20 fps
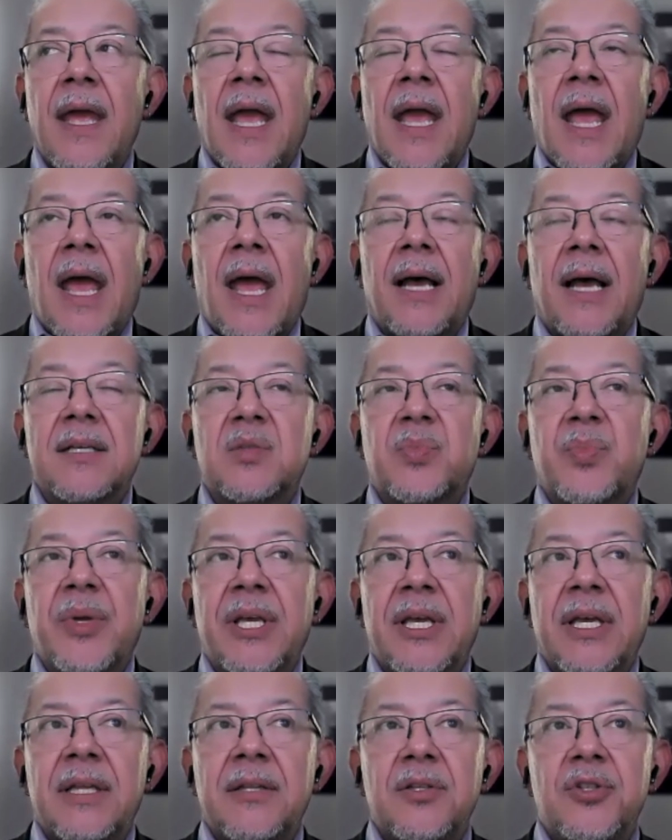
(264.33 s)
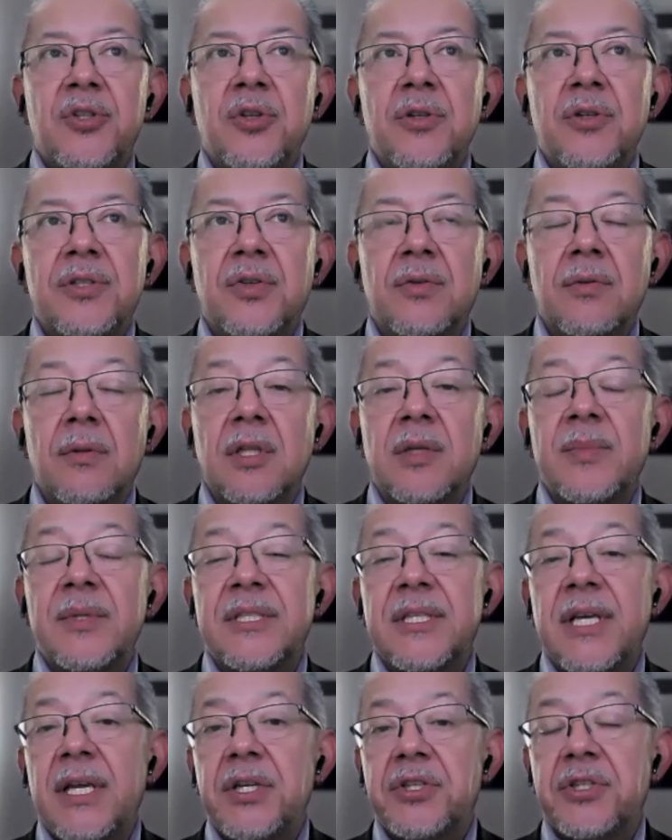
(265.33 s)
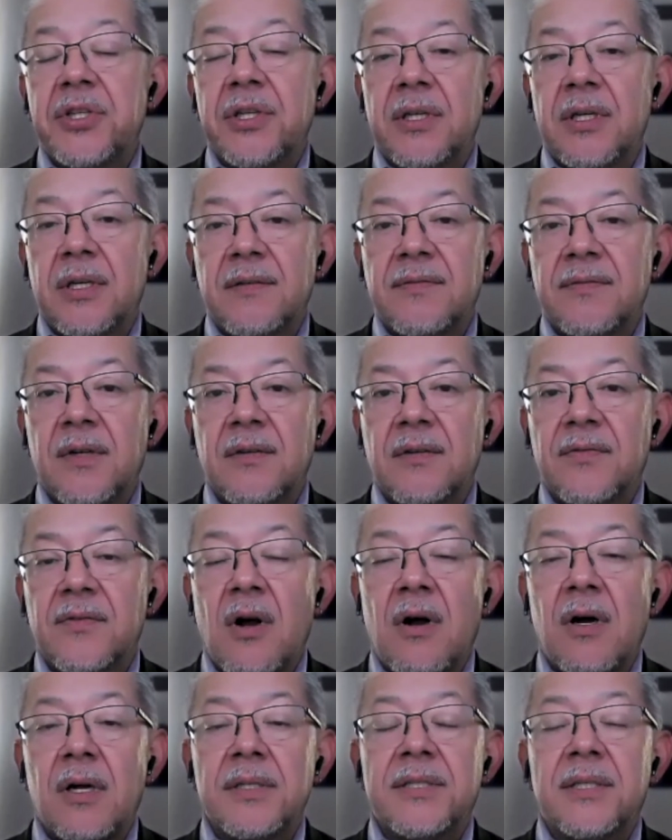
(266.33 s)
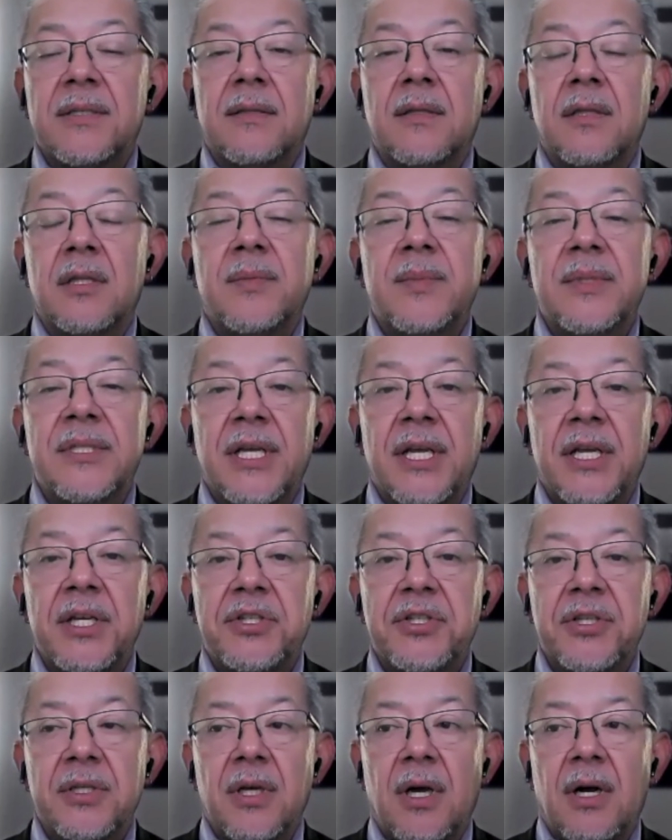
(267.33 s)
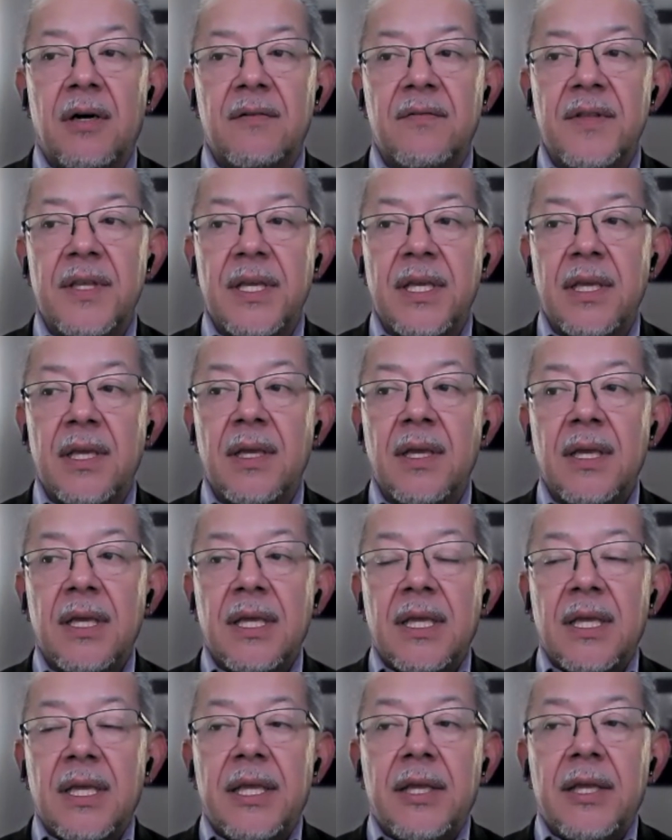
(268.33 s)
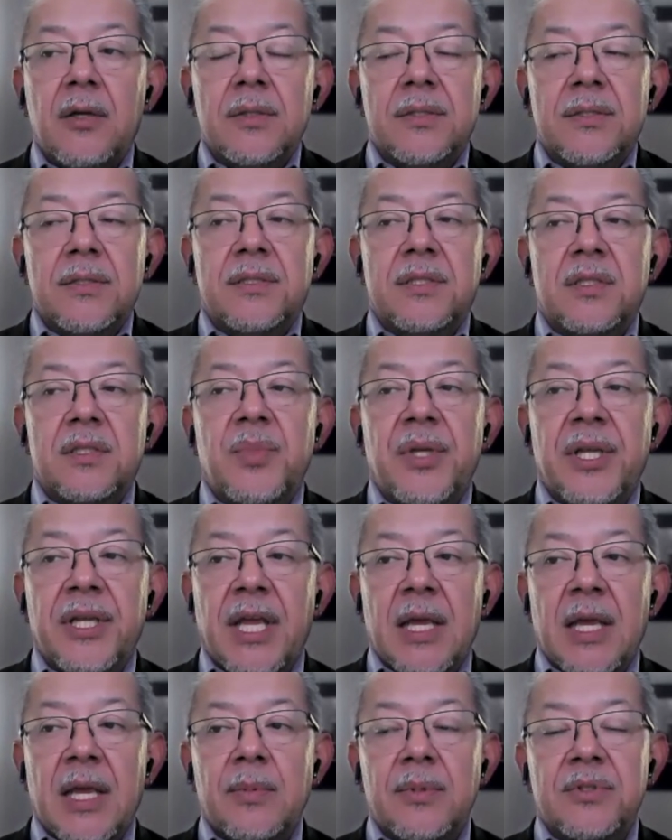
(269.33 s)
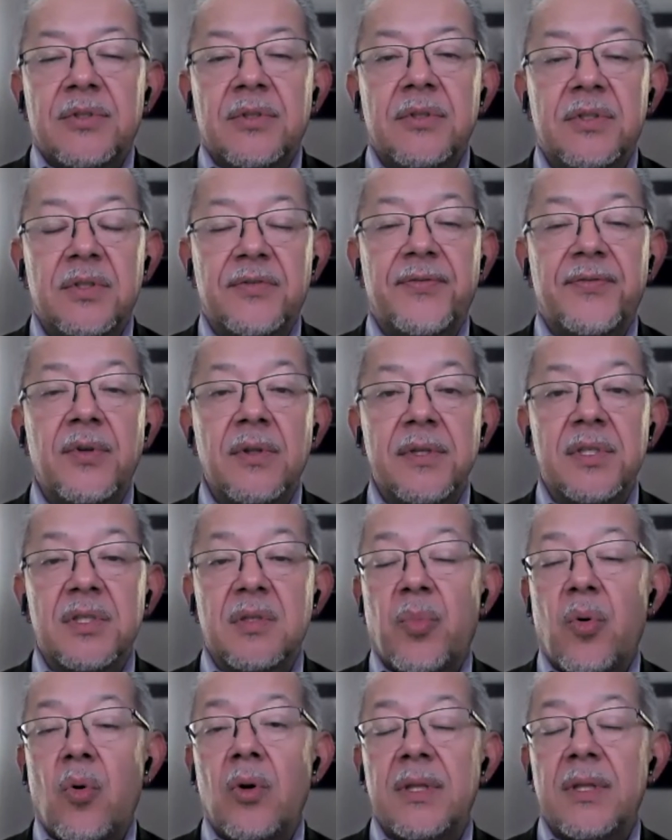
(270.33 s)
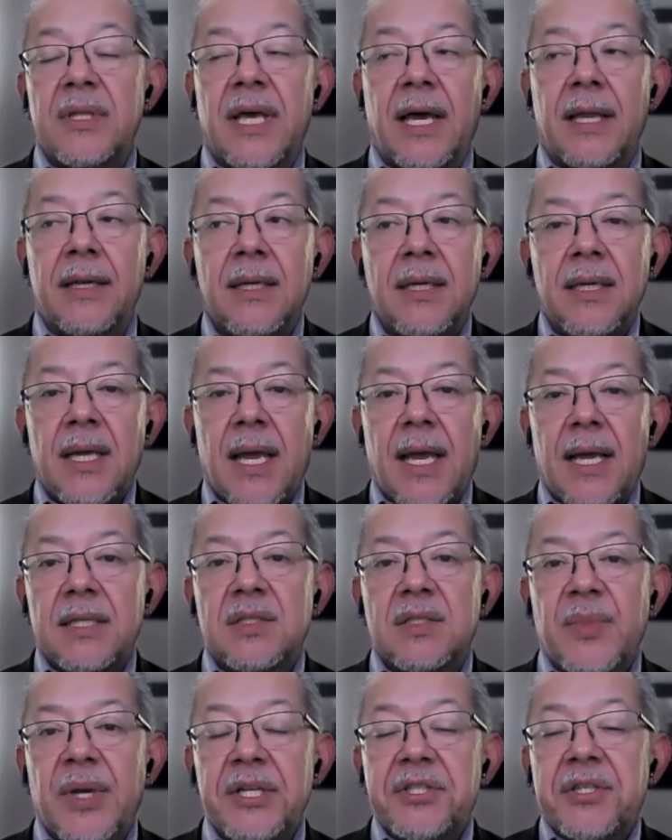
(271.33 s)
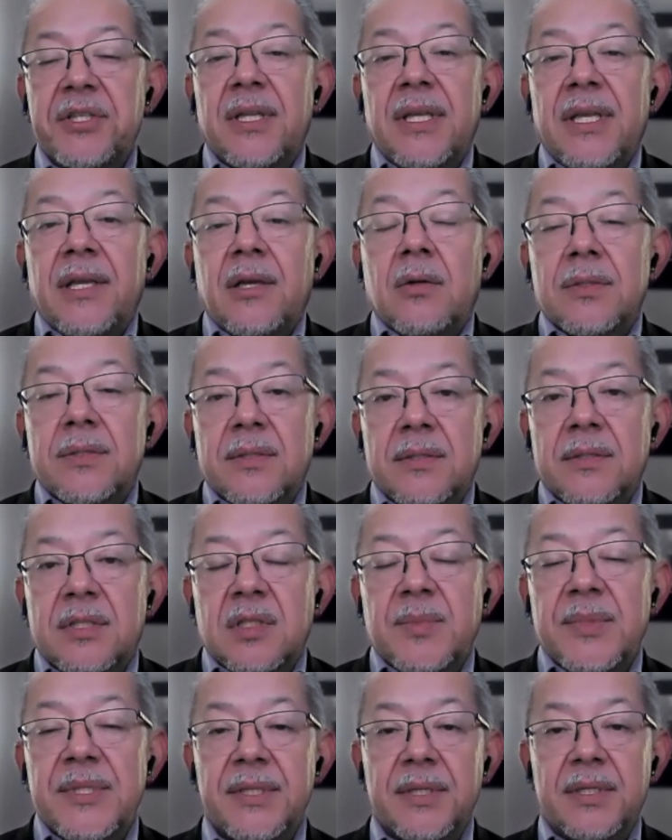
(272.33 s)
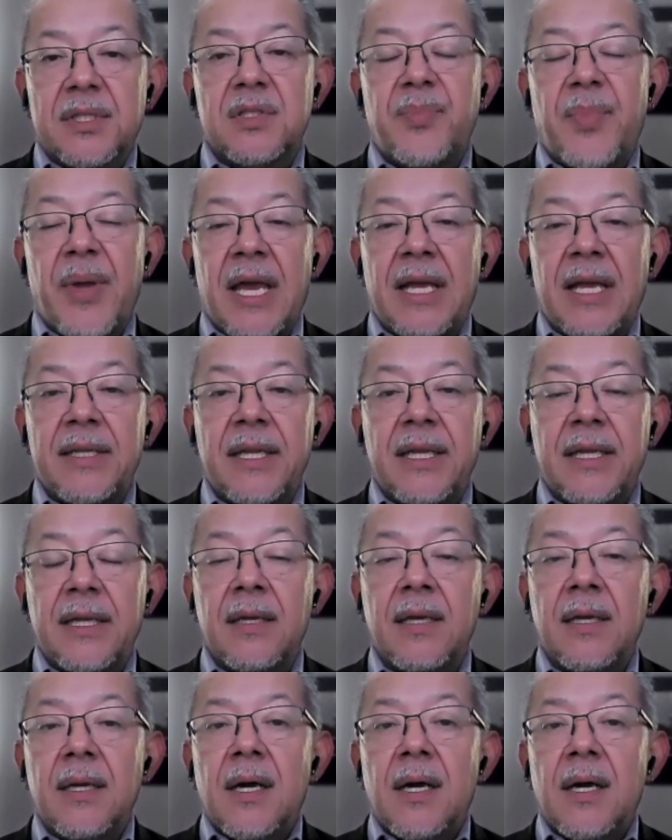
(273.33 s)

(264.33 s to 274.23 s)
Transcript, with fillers: has been due to the limitation of, of content, the limitation of the ecosystem being able to, to fully support that. As mentioned, the ecosystem is expanding.